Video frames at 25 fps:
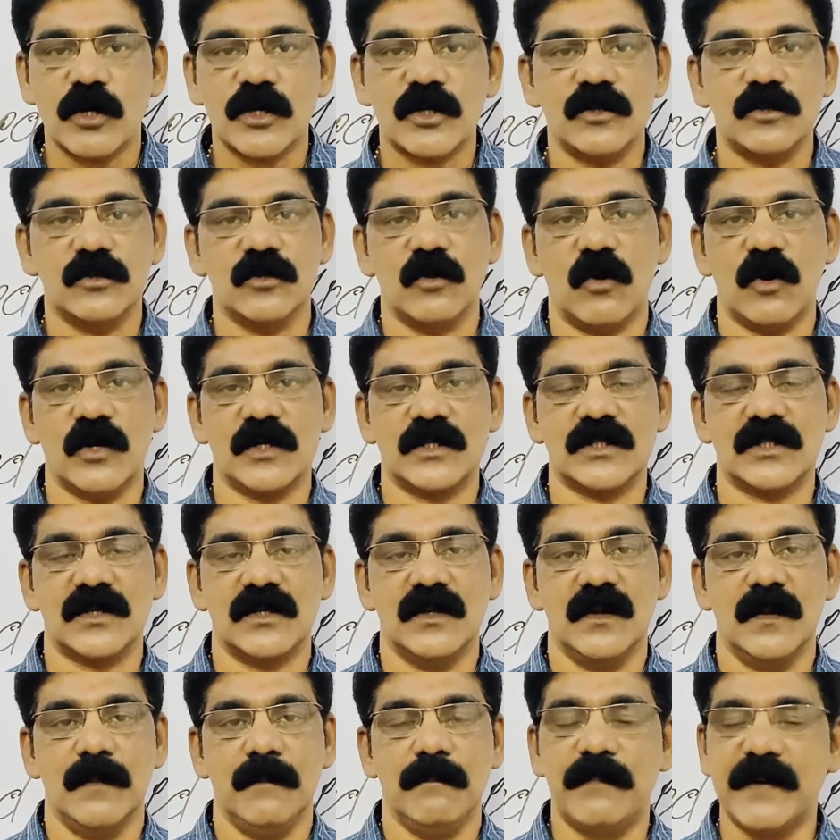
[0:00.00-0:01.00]
note,
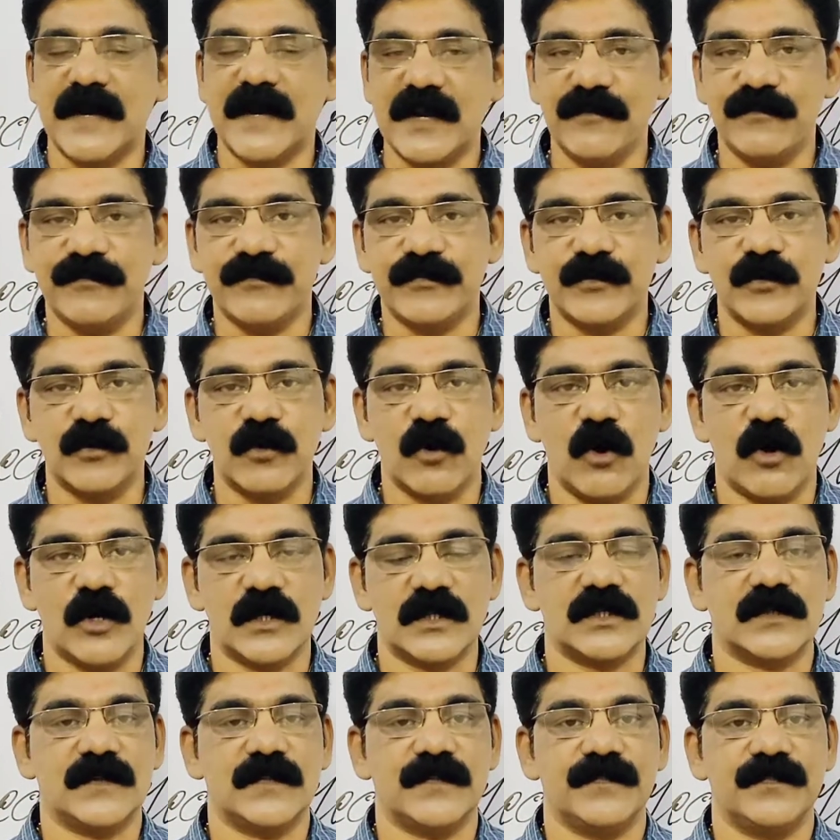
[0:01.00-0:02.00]
brief
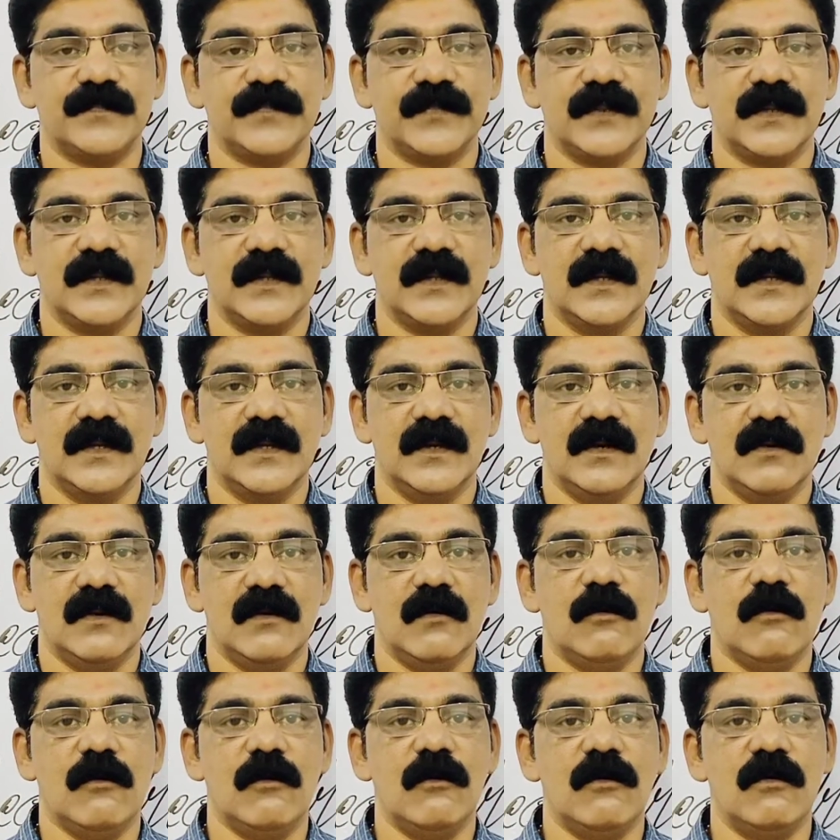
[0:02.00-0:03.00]
note,
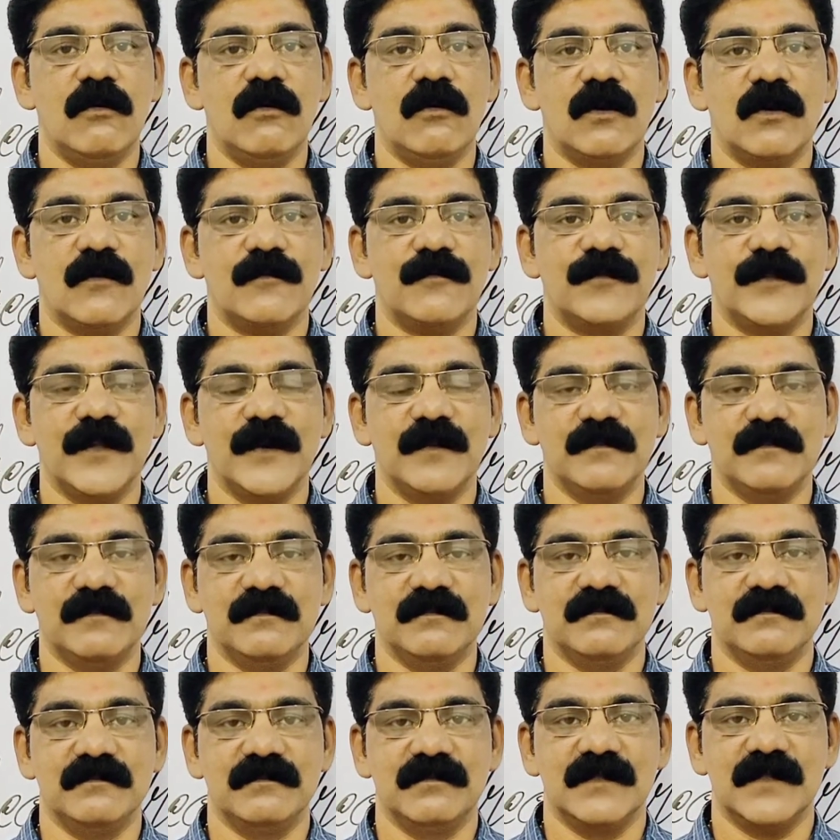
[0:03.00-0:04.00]
all of them,
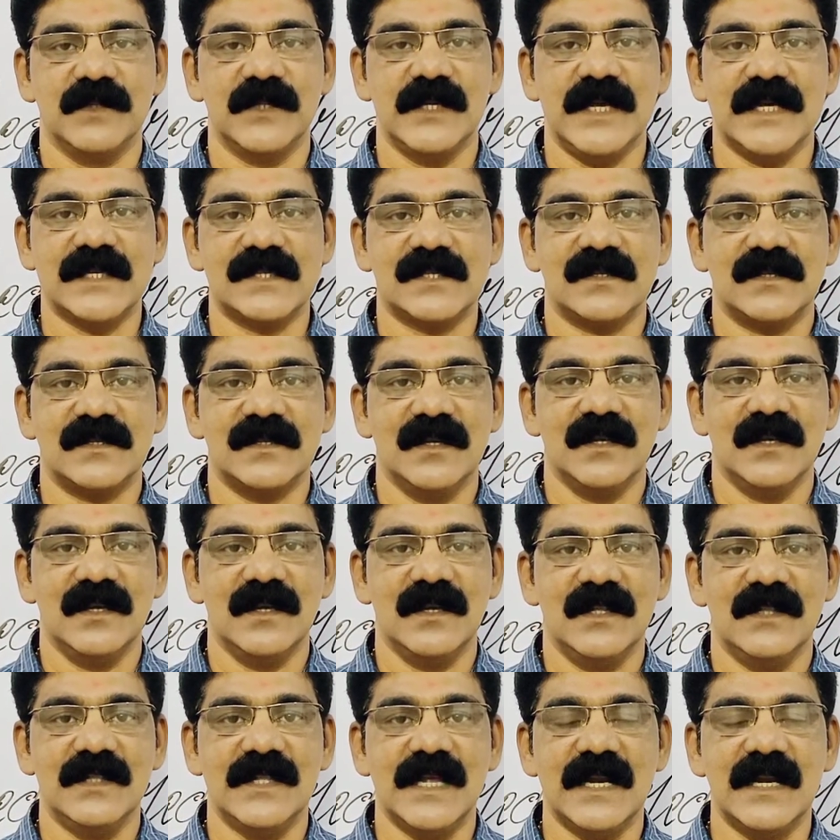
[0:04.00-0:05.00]

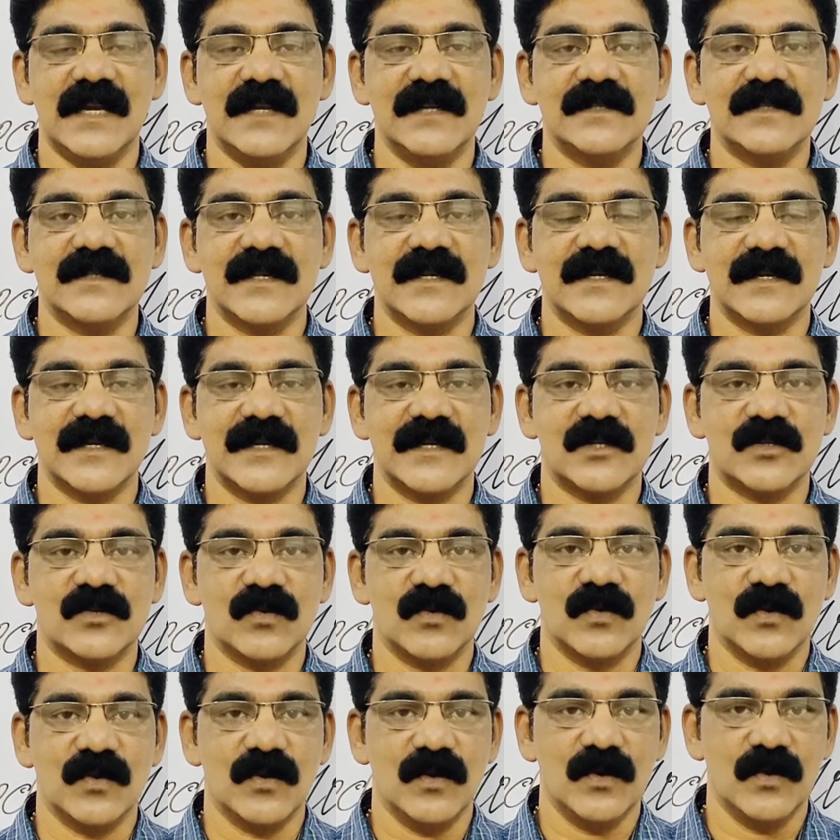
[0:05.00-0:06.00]
they listened it
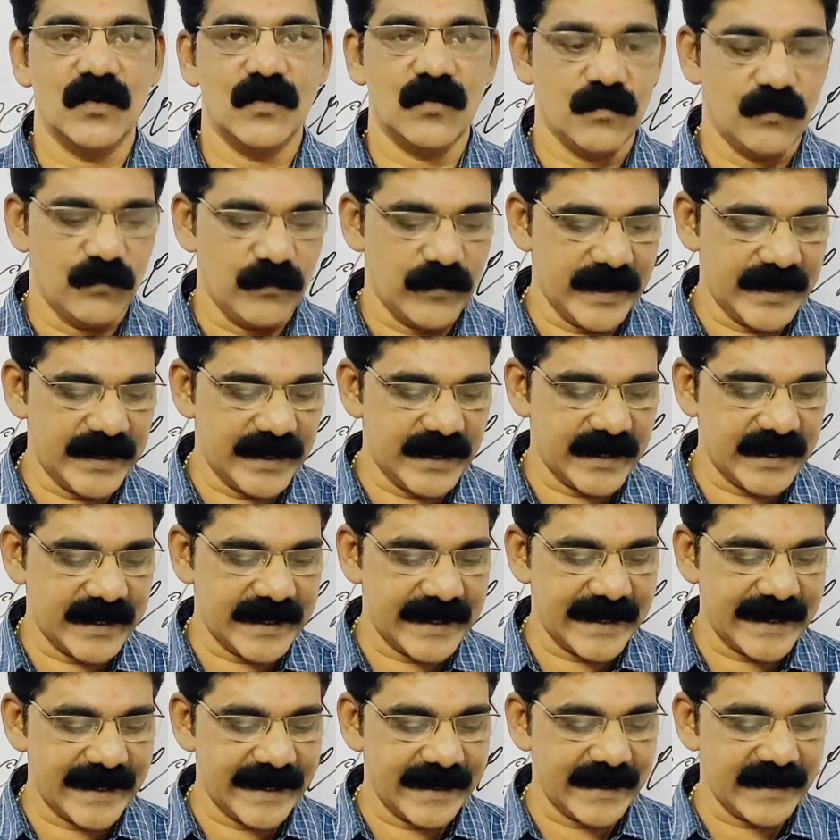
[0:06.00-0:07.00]
very
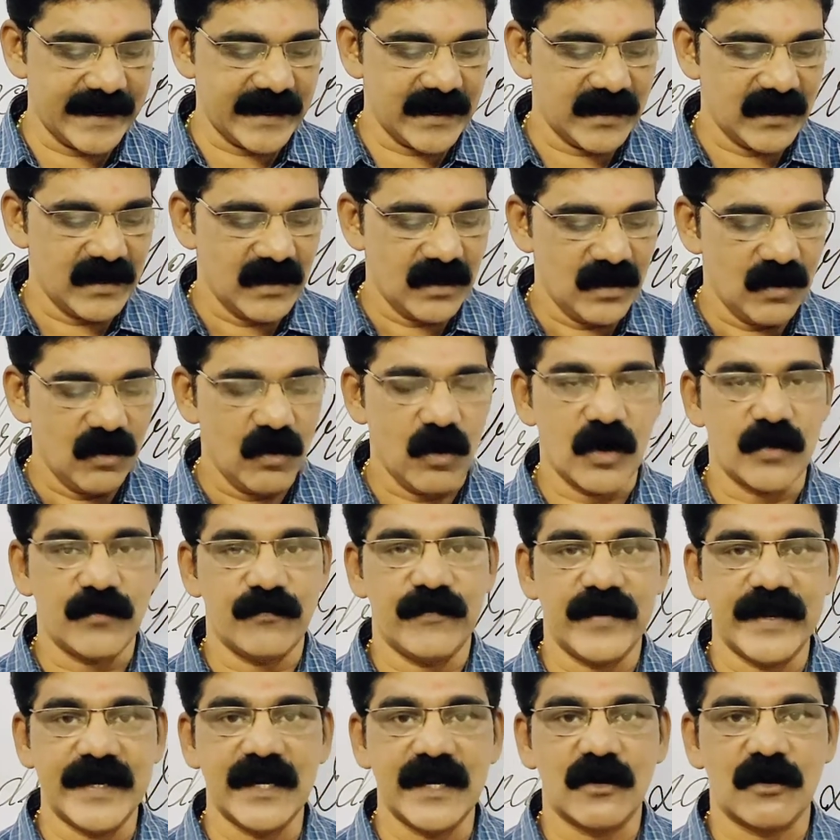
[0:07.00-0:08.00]
keenly or
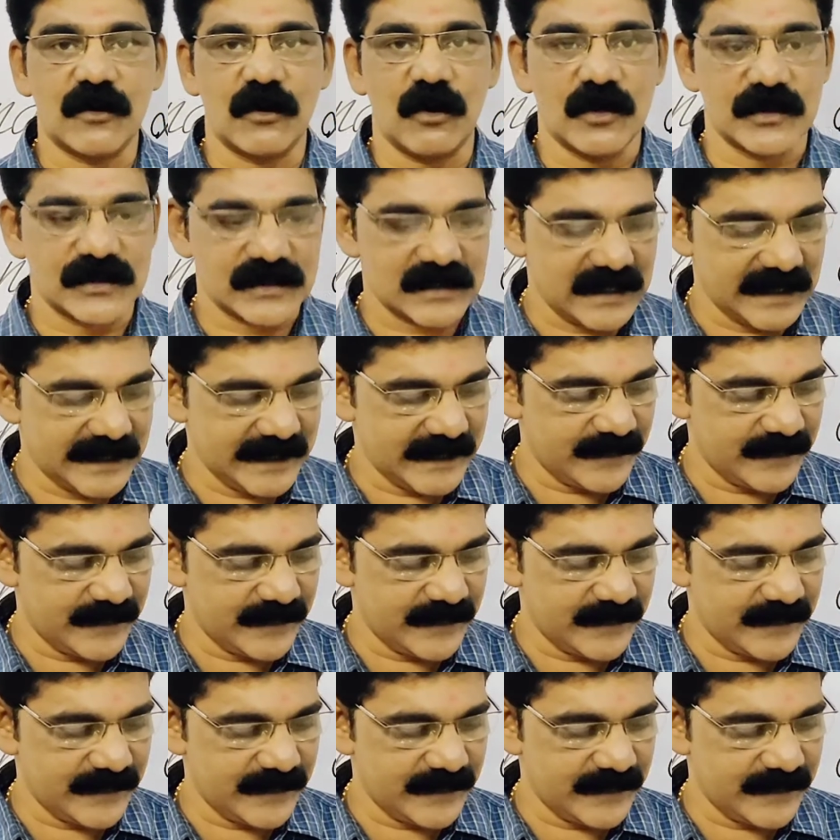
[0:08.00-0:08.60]
very closely.